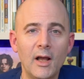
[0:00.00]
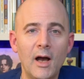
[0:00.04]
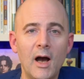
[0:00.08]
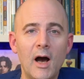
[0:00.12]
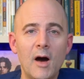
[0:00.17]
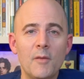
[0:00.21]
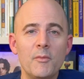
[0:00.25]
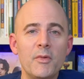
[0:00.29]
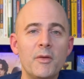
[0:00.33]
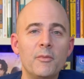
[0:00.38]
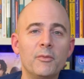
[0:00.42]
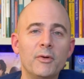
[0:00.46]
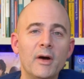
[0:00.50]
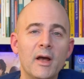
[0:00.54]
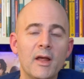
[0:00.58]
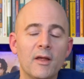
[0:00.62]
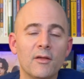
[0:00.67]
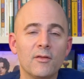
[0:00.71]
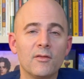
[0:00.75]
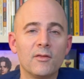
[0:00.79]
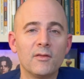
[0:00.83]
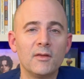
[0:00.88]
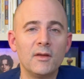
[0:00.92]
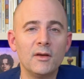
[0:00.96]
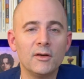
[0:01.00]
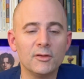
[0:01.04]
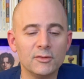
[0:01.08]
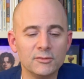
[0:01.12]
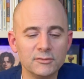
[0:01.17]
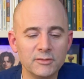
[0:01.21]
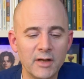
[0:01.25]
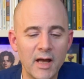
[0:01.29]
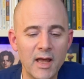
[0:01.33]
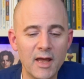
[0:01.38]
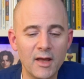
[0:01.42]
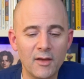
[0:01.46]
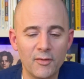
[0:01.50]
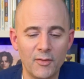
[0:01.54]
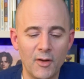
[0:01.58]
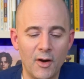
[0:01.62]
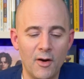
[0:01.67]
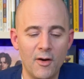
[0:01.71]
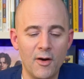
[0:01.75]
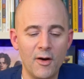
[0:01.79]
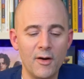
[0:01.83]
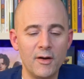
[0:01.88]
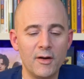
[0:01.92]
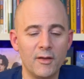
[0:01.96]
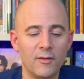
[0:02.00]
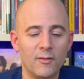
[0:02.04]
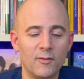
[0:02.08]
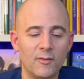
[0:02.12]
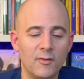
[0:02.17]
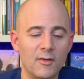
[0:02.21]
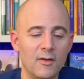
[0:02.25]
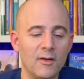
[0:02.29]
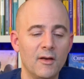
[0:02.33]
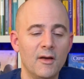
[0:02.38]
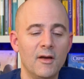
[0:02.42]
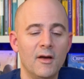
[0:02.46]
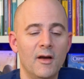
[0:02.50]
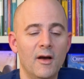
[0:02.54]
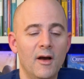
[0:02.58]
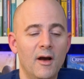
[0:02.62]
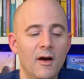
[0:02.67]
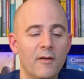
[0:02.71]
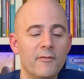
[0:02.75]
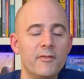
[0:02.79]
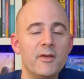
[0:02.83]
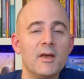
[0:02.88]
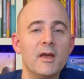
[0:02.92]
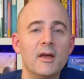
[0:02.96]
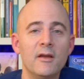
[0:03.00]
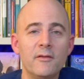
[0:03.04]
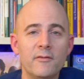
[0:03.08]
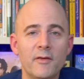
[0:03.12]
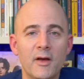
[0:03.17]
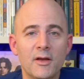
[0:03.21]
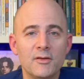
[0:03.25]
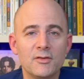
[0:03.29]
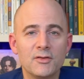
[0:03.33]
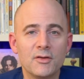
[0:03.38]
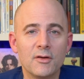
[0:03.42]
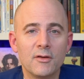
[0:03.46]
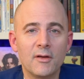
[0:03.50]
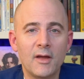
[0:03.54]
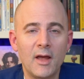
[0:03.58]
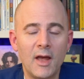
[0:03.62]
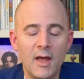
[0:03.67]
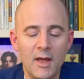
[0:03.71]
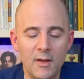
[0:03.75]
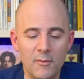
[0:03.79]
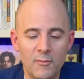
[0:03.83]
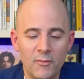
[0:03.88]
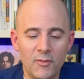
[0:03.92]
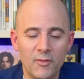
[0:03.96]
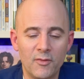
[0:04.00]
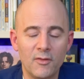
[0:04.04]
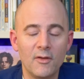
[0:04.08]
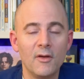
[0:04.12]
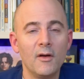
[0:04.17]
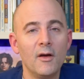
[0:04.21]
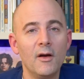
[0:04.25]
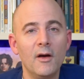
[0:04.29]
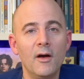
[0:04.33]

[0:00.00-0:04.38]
I'll be playing Still Lake, the hardest of the IdVenture games,